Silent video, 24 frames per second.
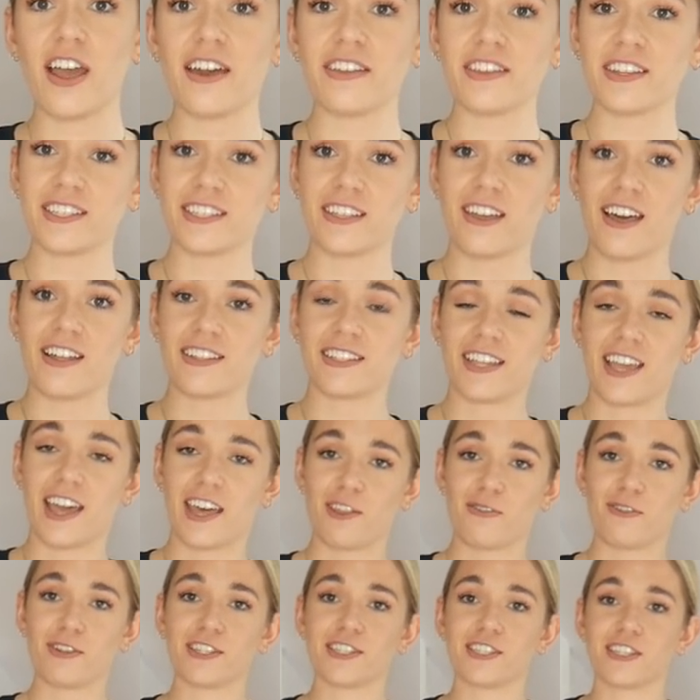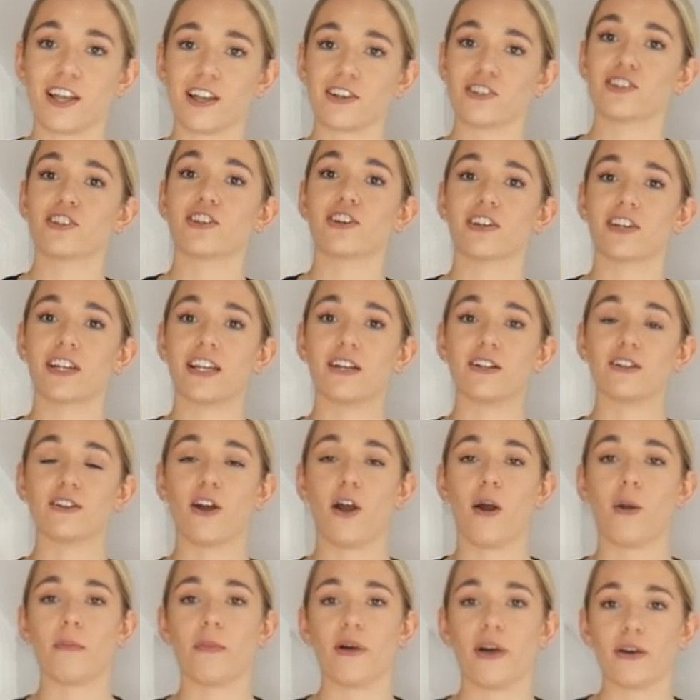and the skirt together is such a good little
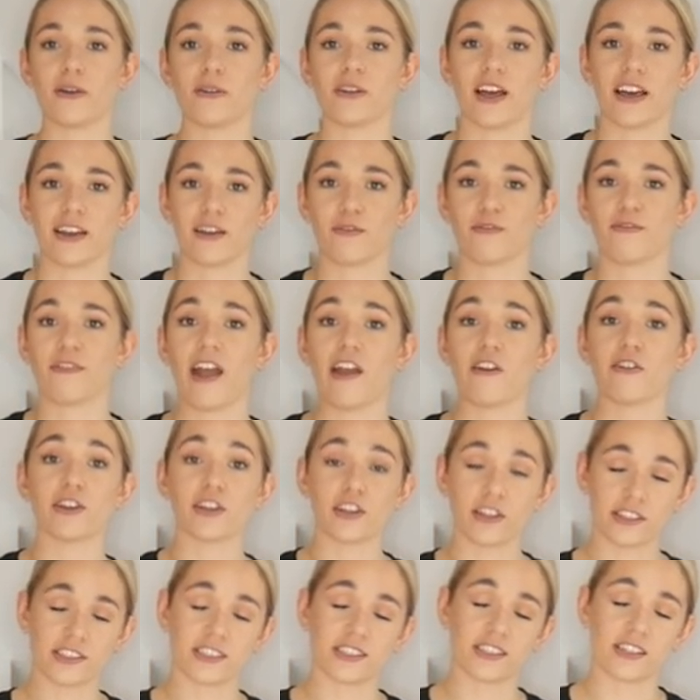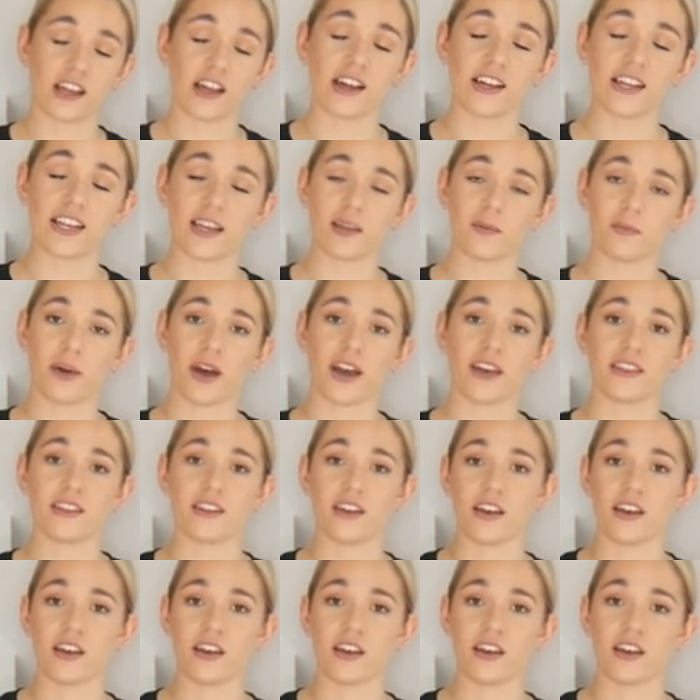combo. Like, very good styling by the